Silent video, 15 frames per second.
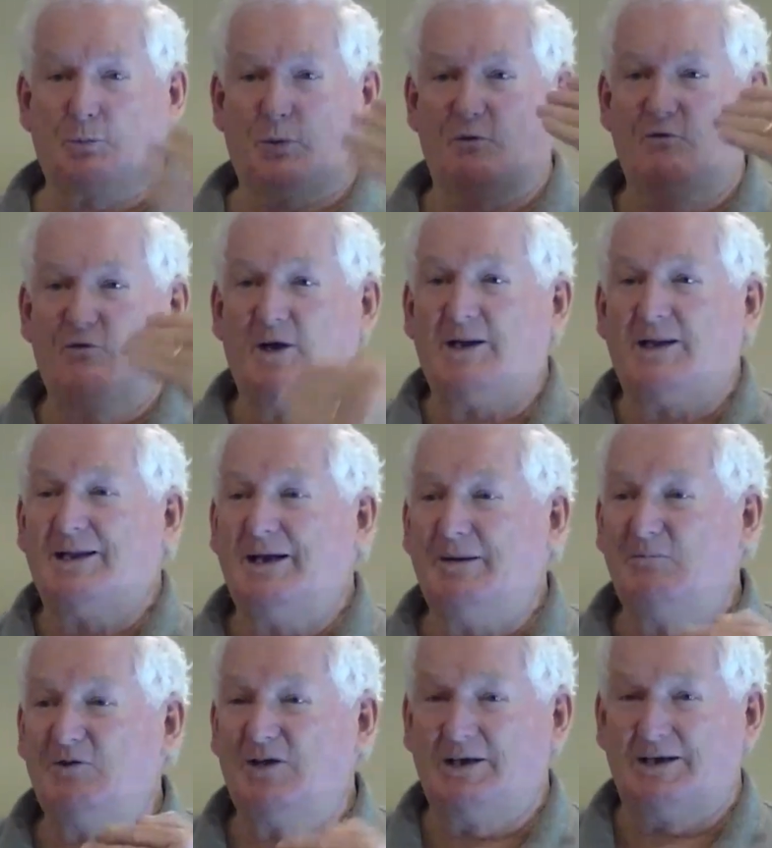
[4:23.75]
prevent
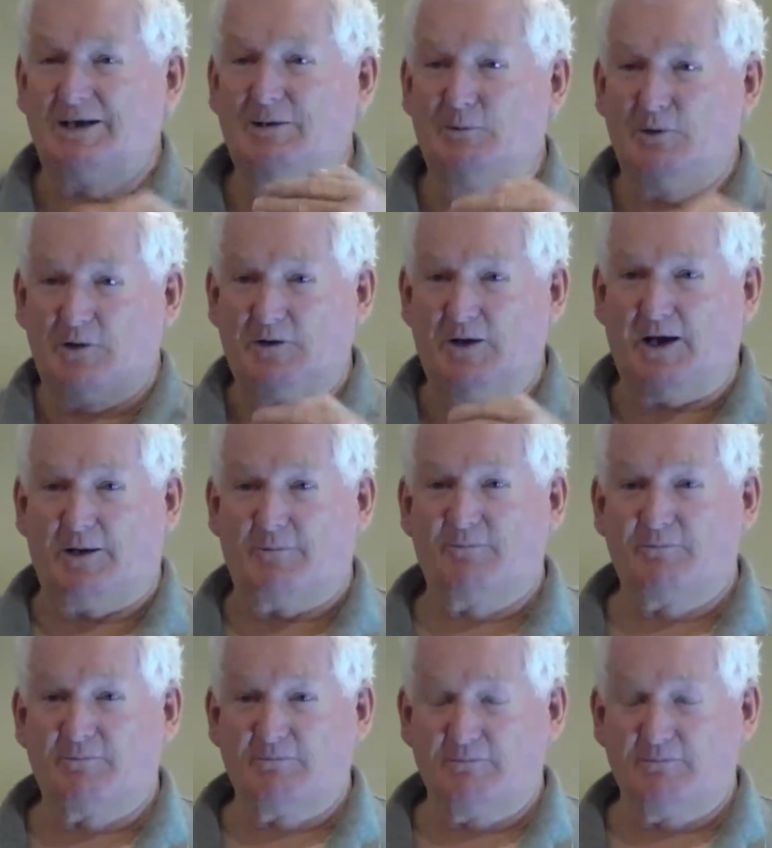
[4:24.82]
them dealing with that.